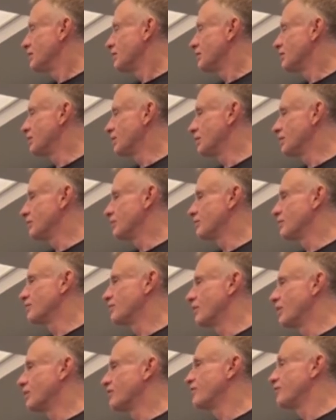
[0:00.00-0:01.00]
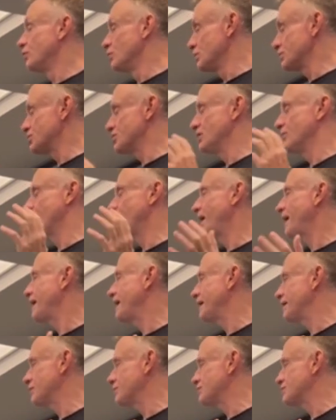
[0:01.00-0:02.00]
there are full ship
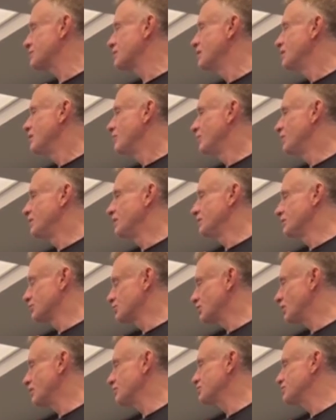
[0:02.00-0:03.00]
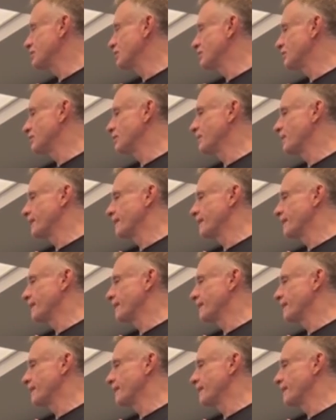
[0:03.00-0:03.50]
buyouts, but then there's also